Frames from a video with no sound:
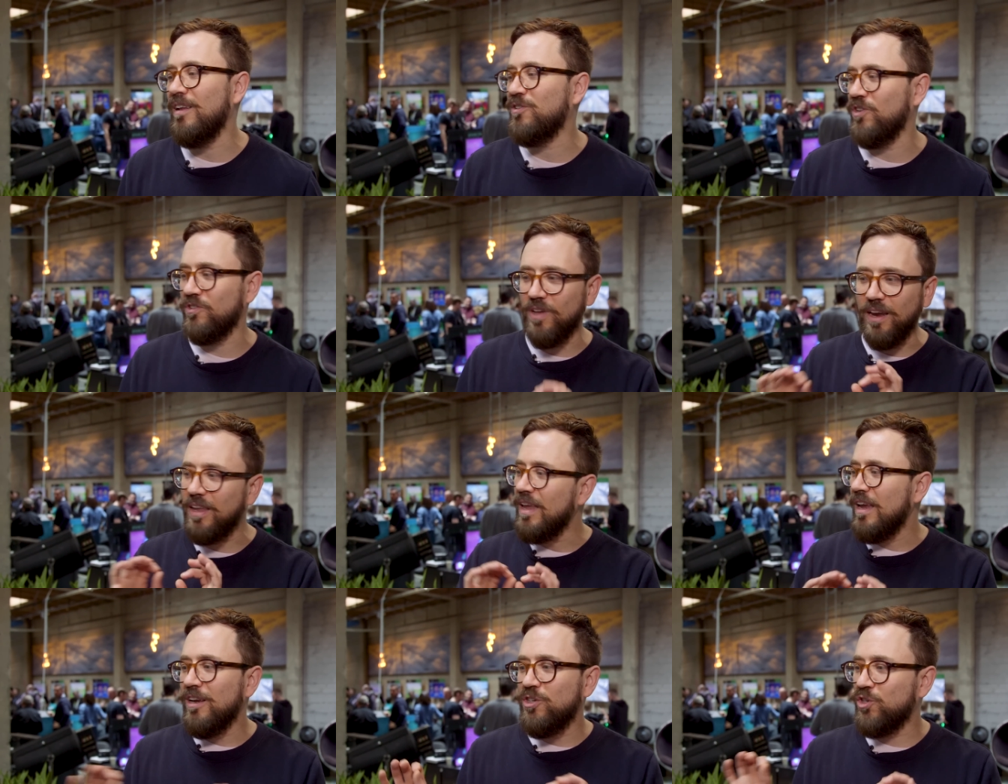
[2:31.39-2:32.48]
It's just like
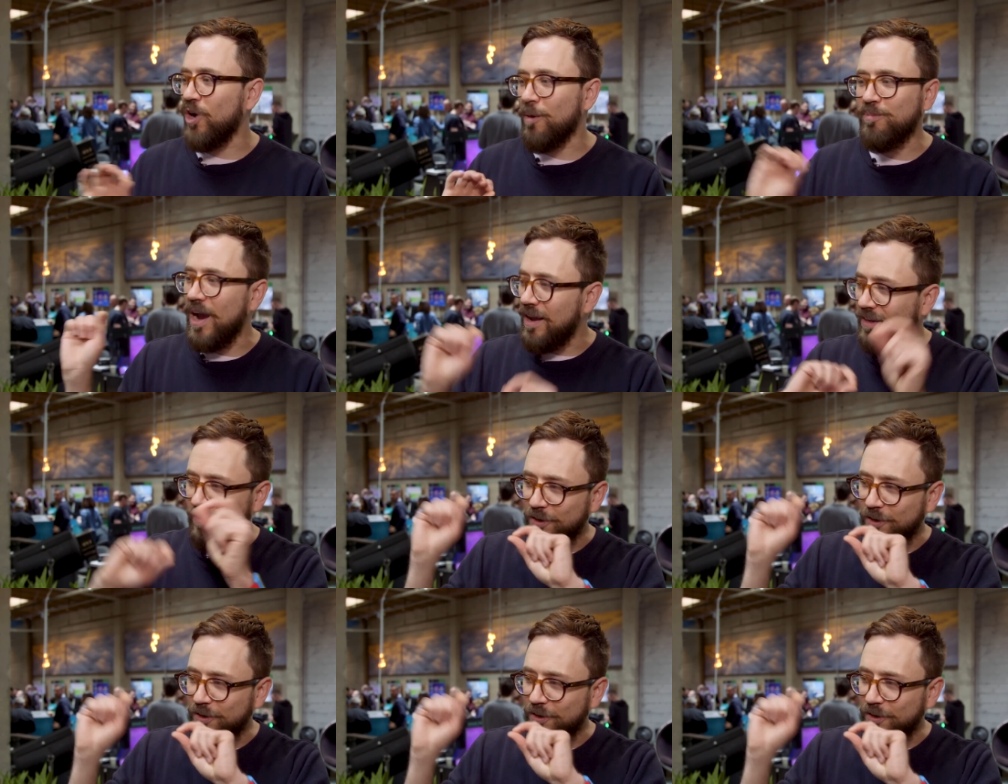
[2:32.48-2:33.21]
sharp, tiny